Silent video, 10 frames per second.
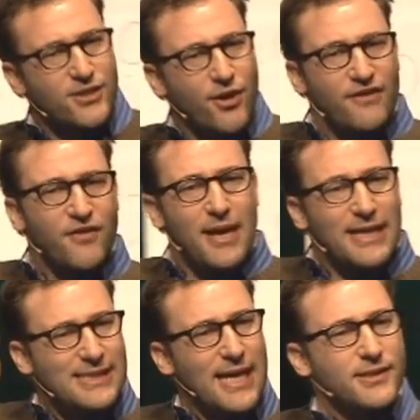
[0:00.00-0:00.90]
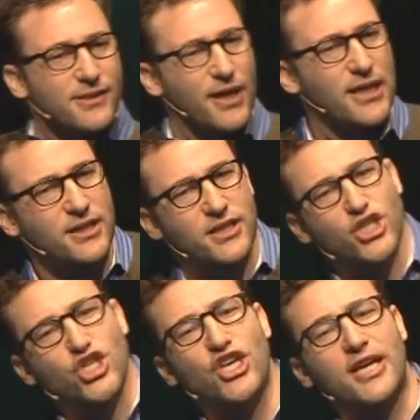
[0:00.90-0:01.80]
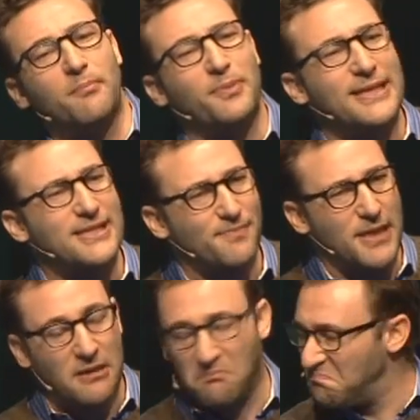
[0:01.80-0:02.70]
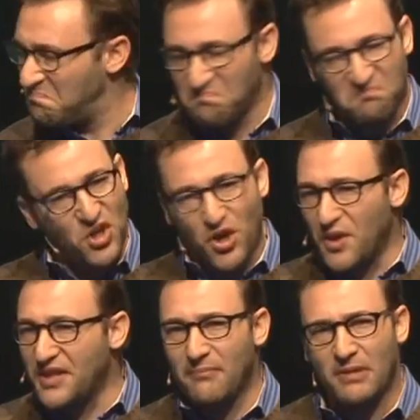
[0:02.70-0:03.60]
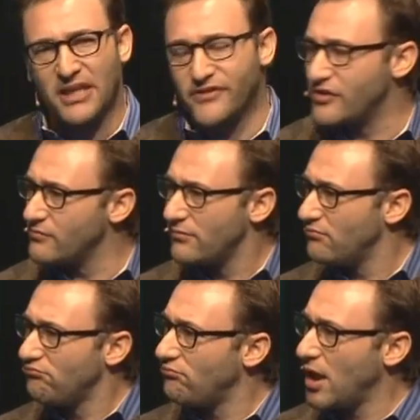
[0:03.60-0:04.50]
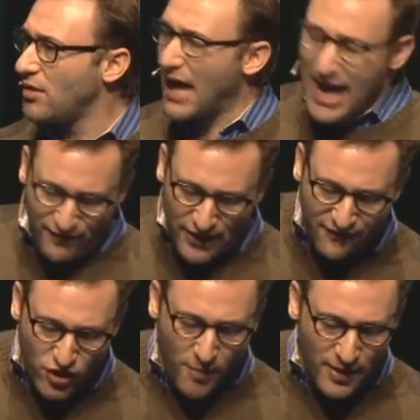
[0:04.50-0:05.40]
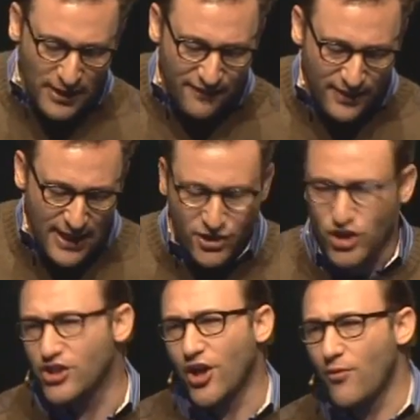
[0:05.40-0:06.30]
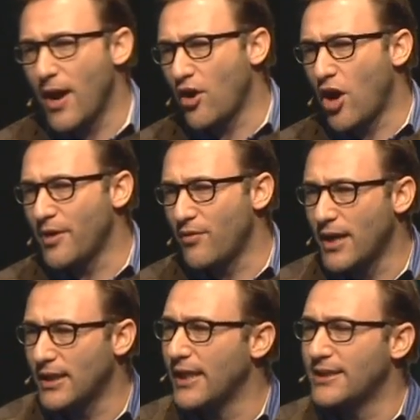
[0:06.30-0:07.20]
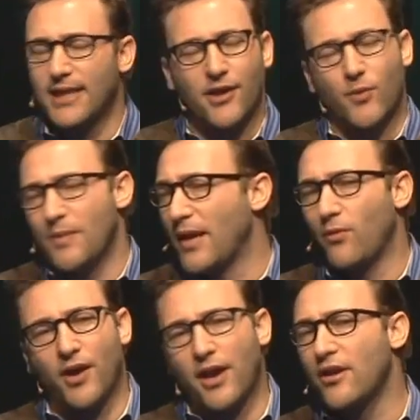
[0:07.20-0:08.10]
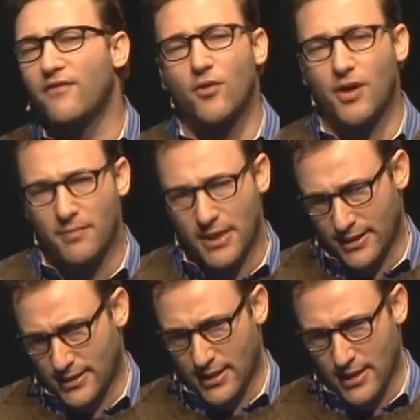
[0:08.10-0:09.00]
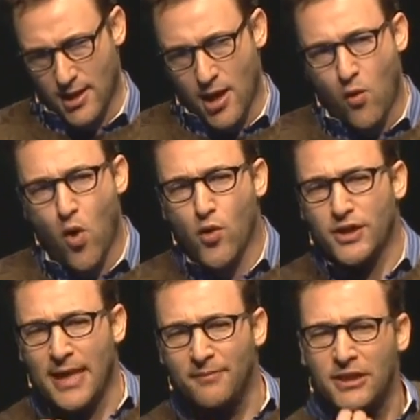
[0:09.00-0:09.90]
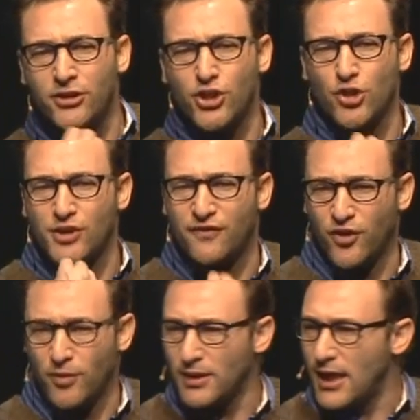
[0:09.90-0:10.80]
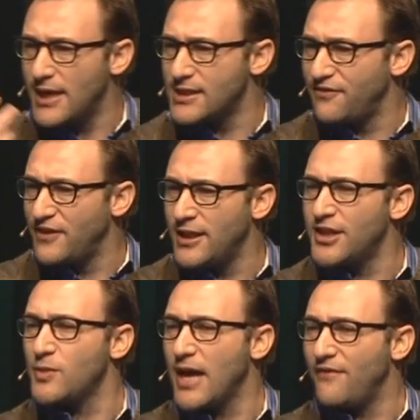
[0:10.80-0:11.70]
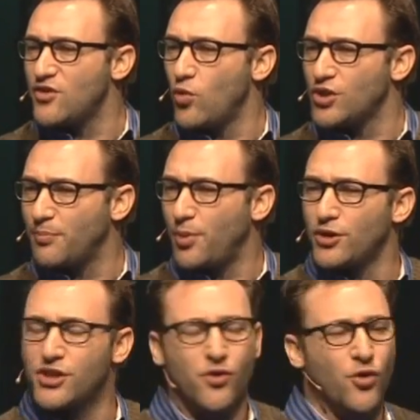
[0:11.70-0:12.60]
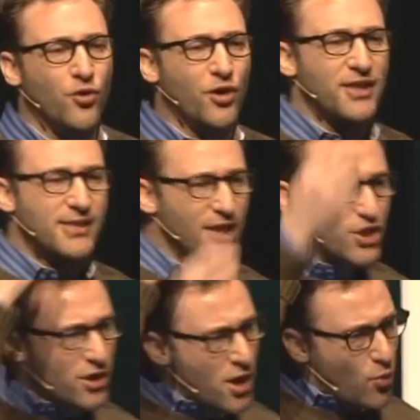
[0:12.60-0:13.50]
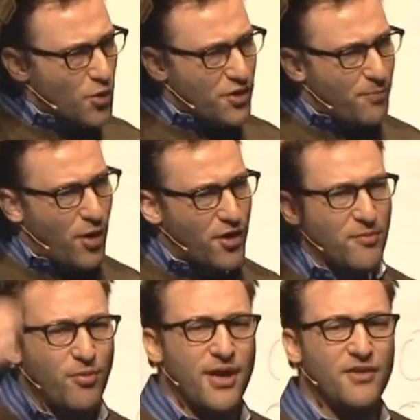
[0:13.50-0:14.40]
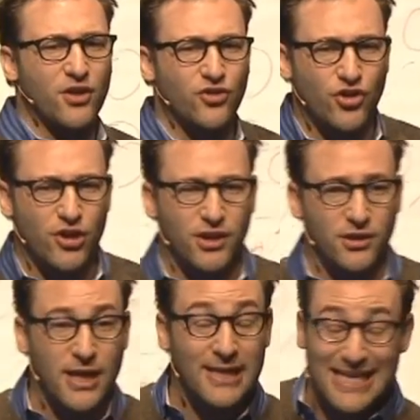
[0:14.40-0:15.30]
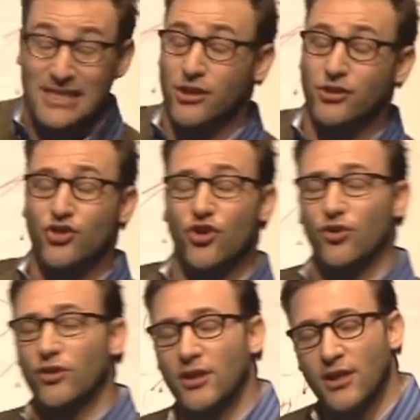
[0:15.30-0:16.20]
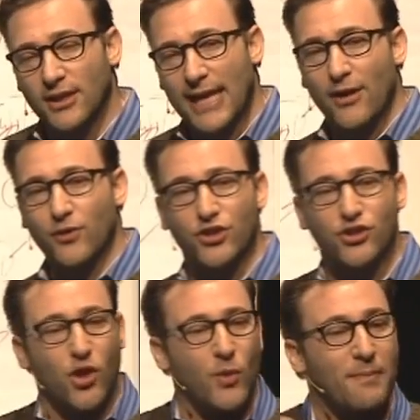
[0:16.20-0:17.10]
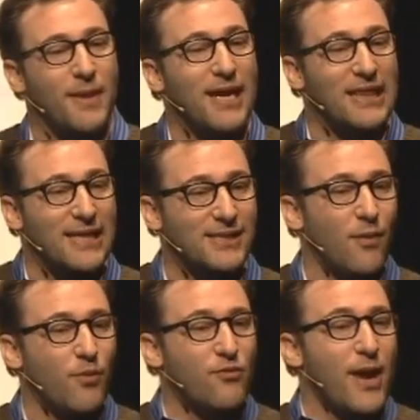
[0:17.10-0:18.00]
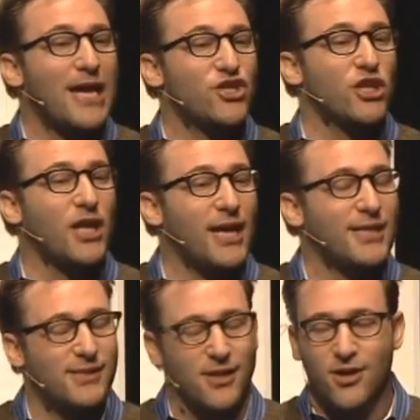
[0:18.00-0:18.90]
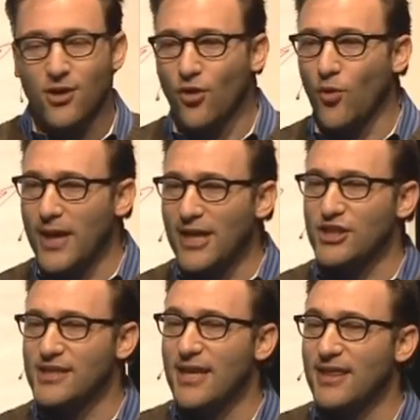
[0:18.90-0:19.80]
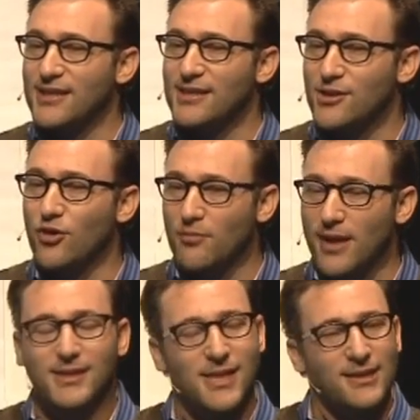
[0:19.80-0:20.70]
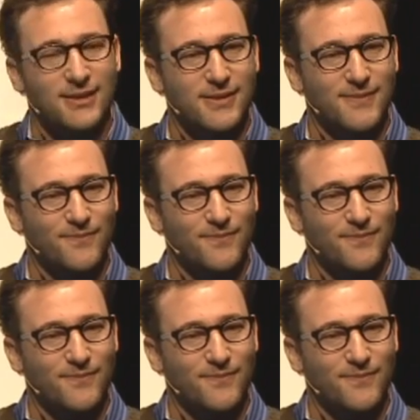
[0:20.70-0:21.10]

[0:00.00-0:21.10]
don't even make sense, right? She completes me. Don't know what that means, right? I have a left arm and a left leg, she's got a right arm and a right leg, together we make one. I don't even know what it means. What we're attempting to do is verbalize the feelings we have towards a person or an organization with the part of the brain that doesn't control language. And so we make things up, we rationalize, or we actually say things that don't make sense.